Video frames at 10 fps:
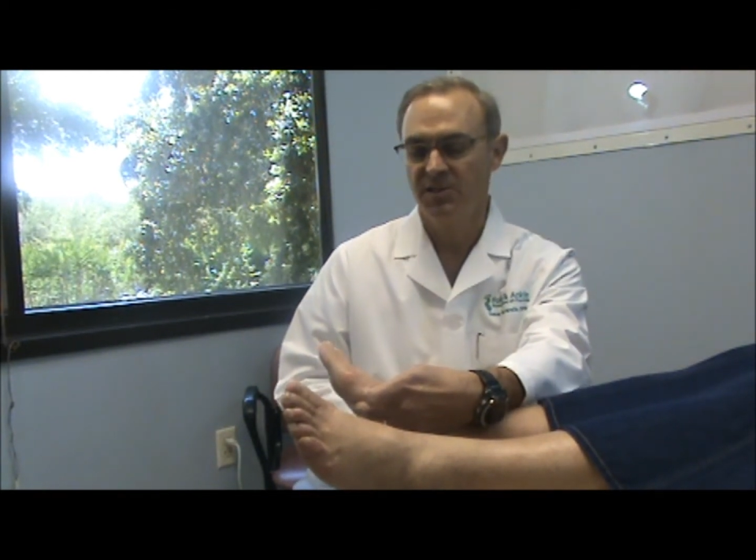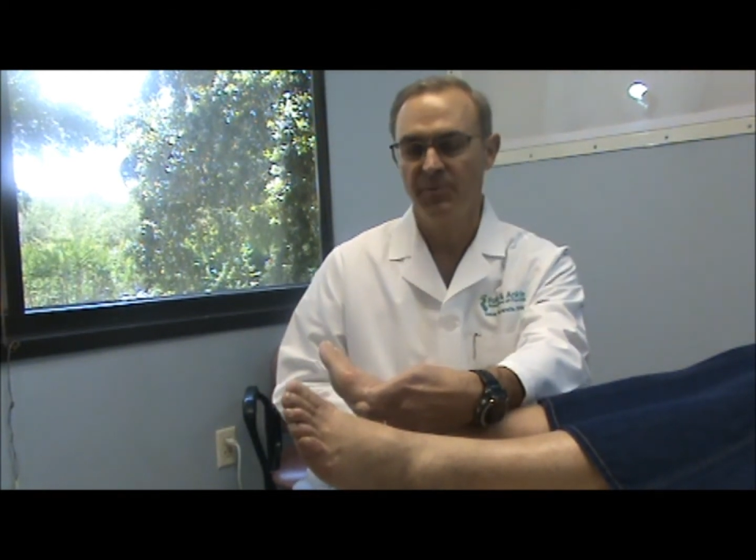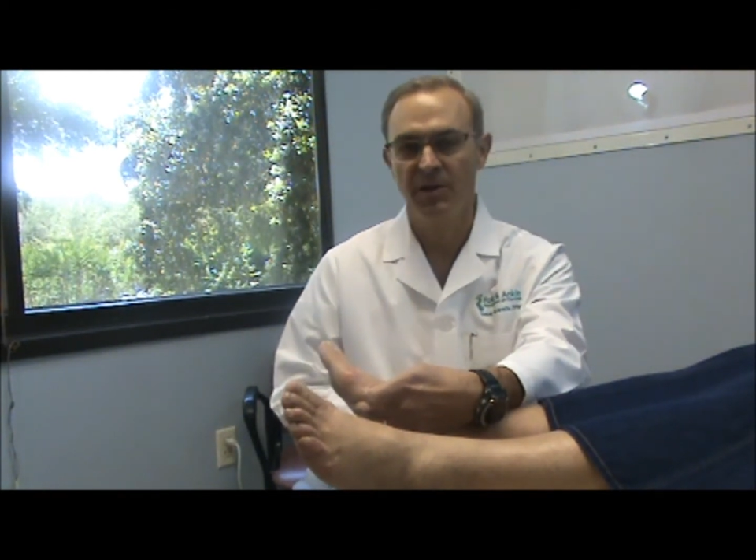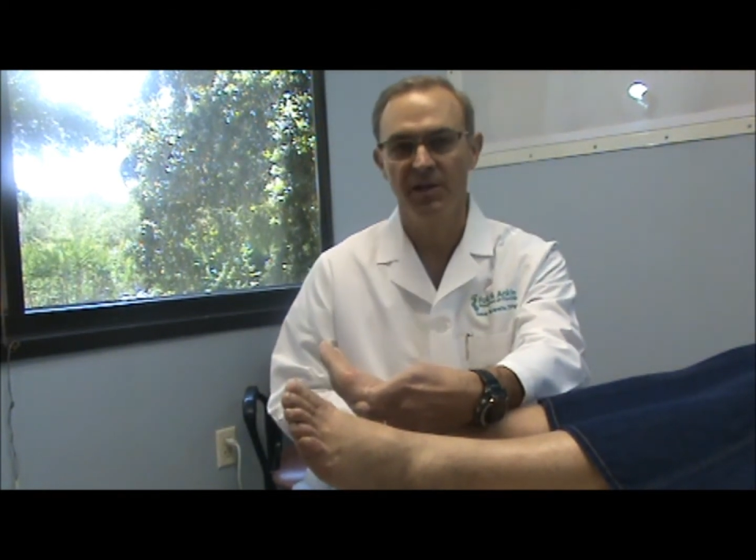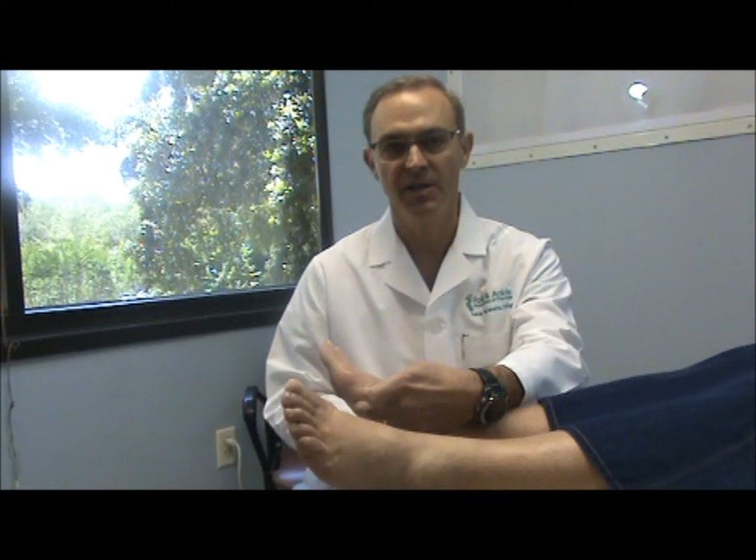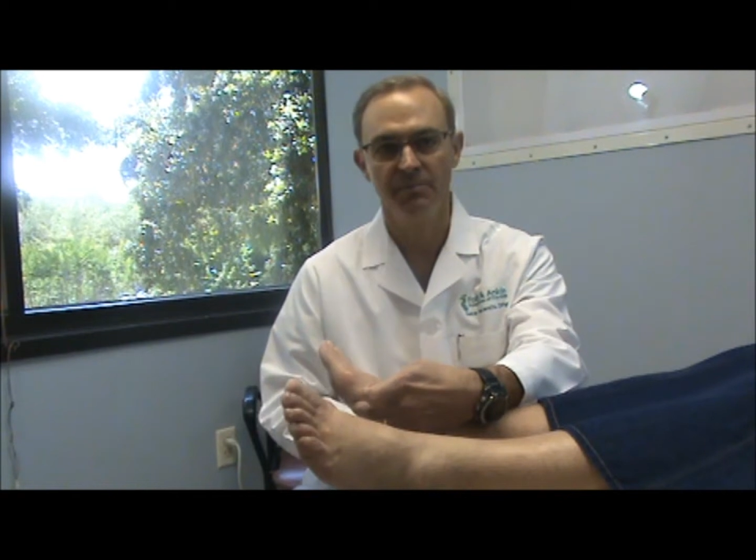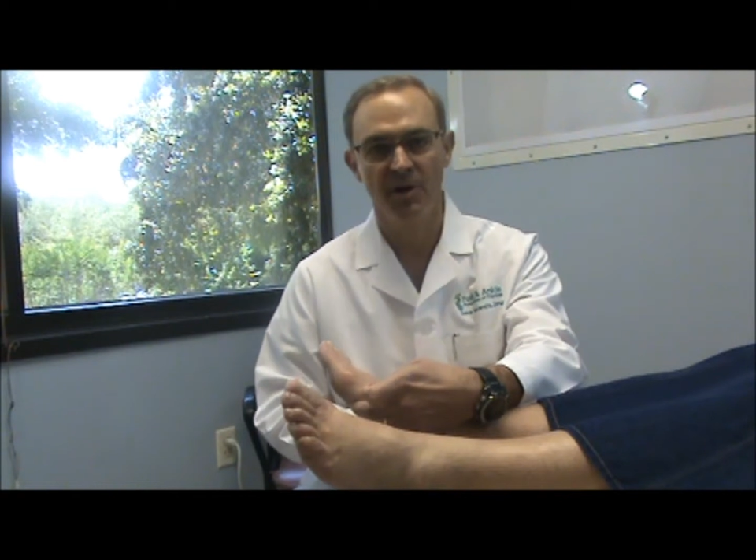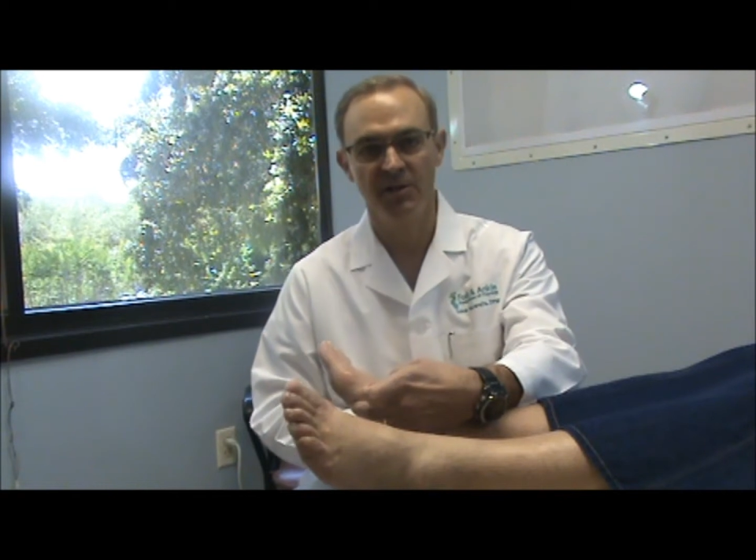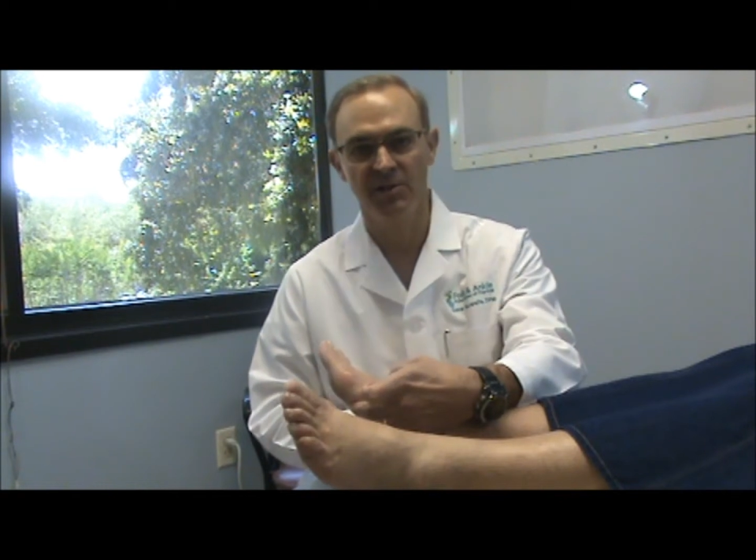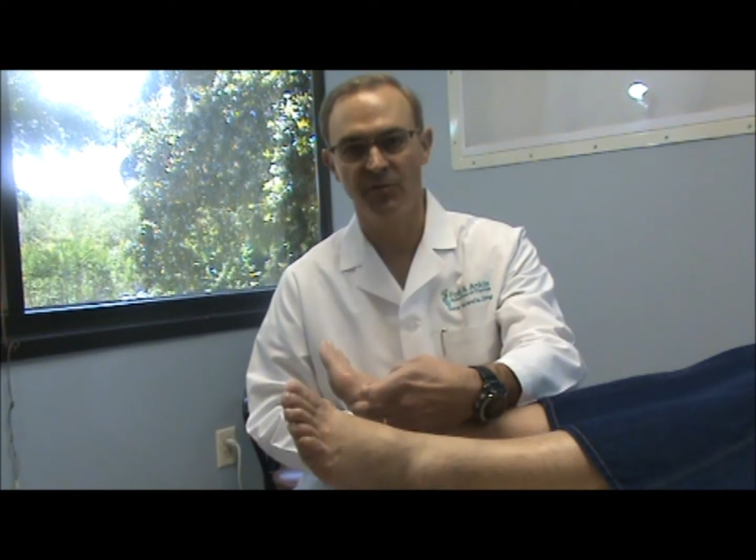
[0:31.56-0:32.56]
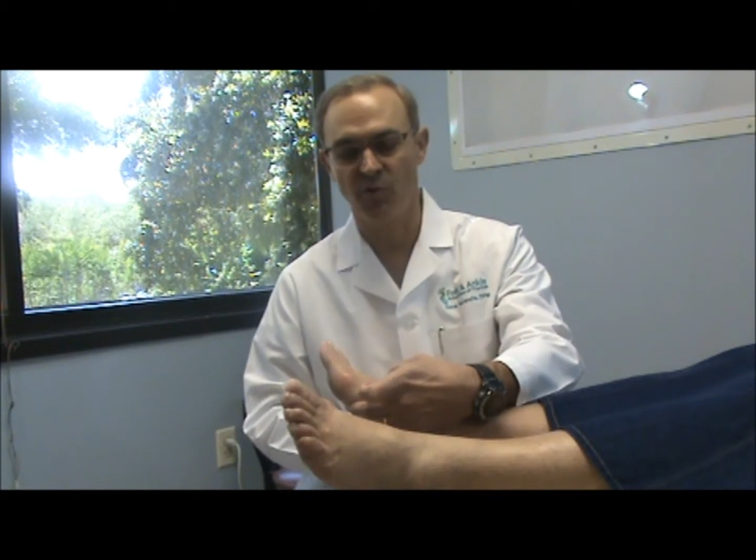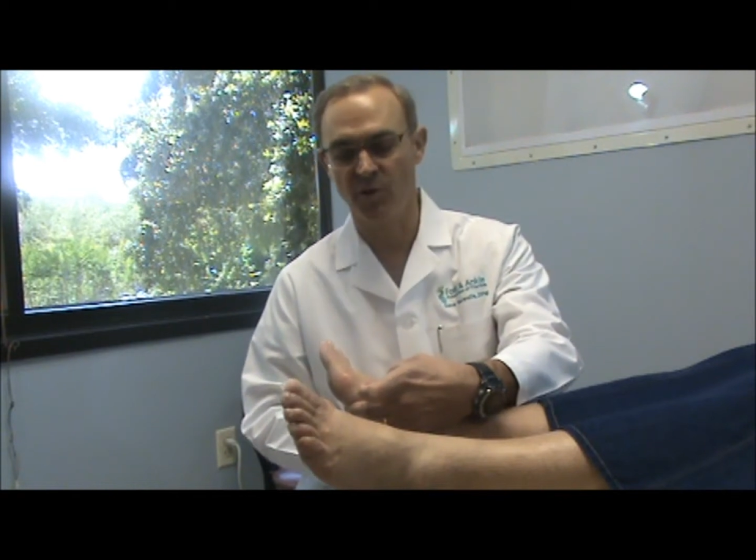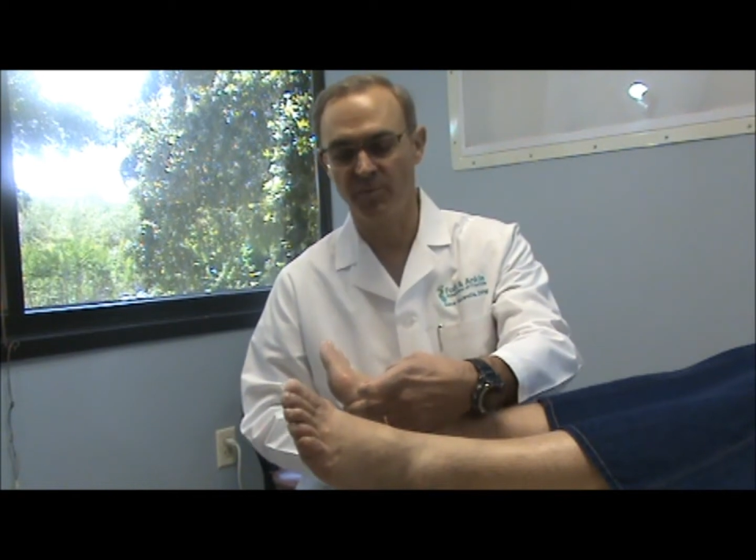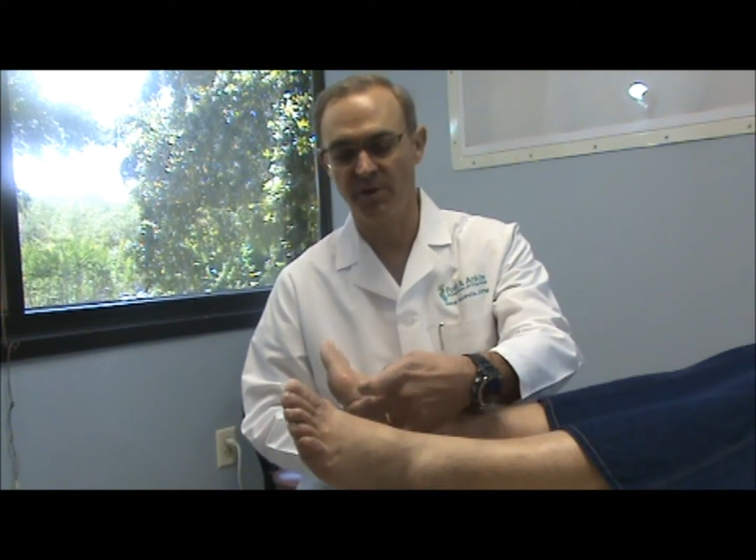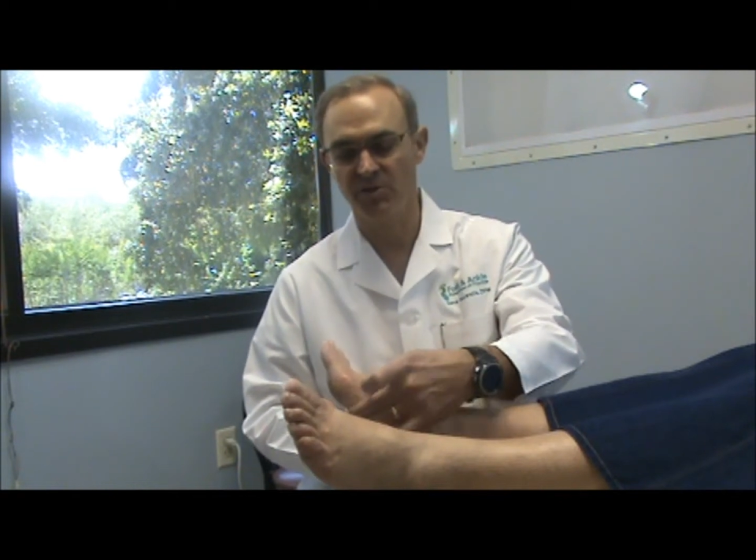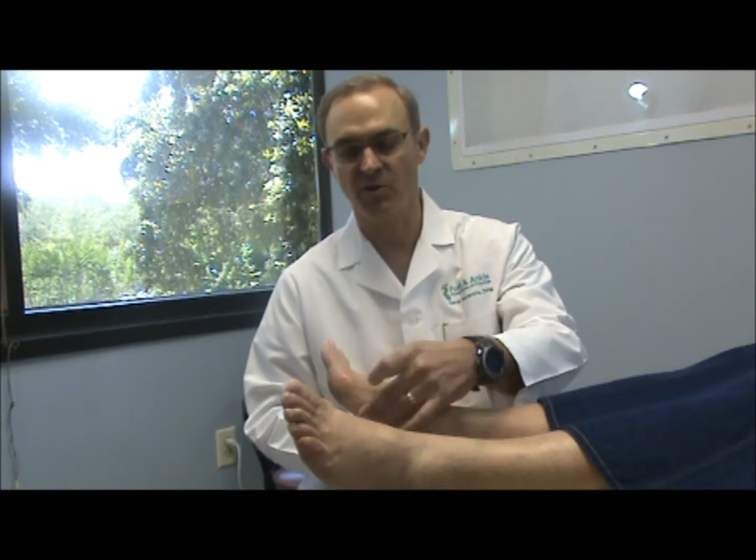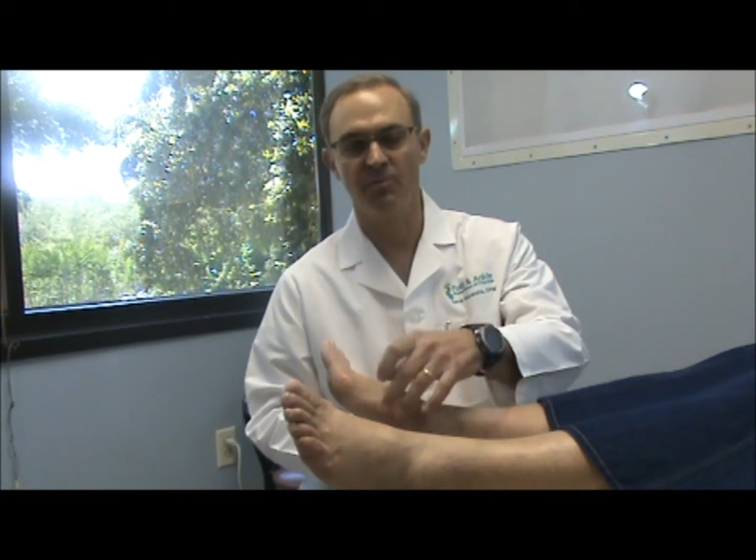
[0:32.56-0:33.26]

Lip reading: Typically, bunion deformities